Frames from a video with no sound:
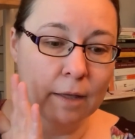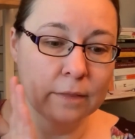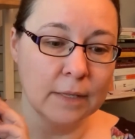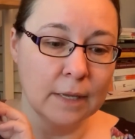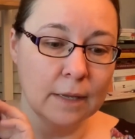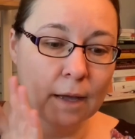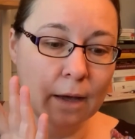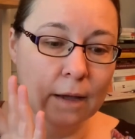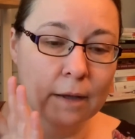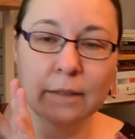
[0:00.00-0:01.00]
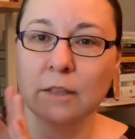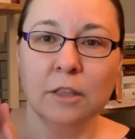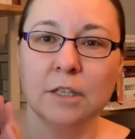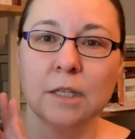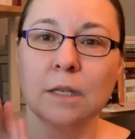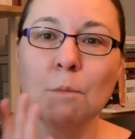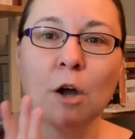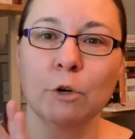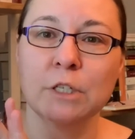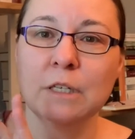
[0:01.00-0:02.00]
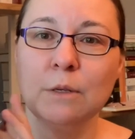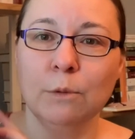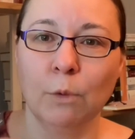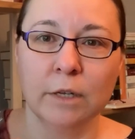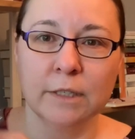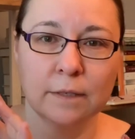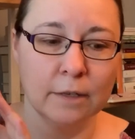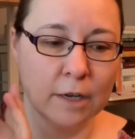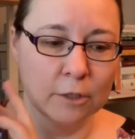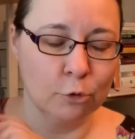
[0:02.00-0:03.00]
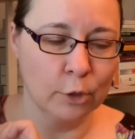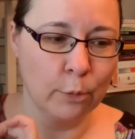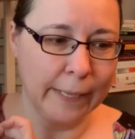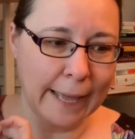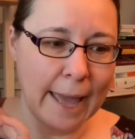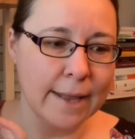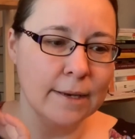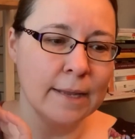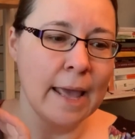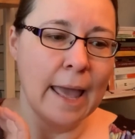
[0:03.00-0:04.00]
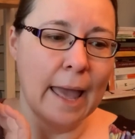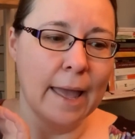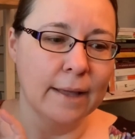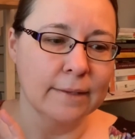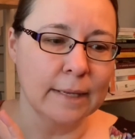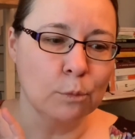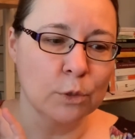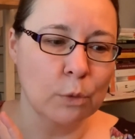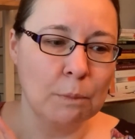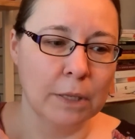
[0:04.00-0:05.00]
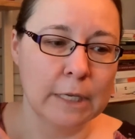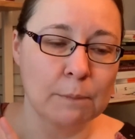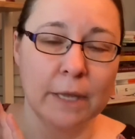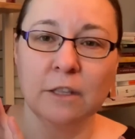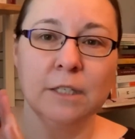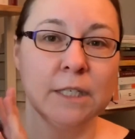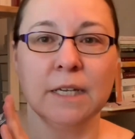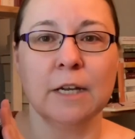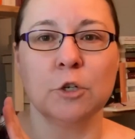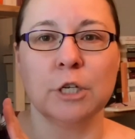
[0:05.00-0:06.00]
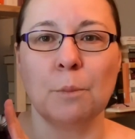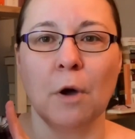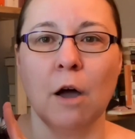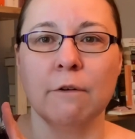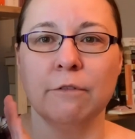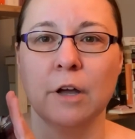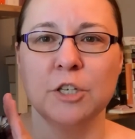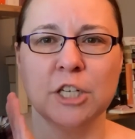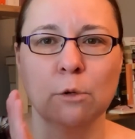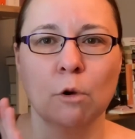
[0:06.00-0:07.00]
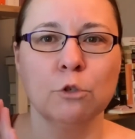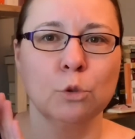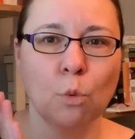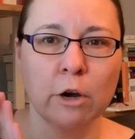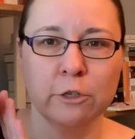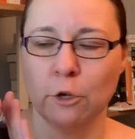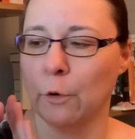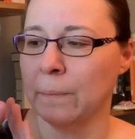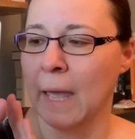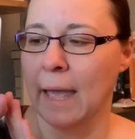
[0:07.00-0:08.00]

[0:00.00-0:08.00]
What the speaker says: the democracy got to a quick end, and it was replaced by the dictatorship of General Suharto.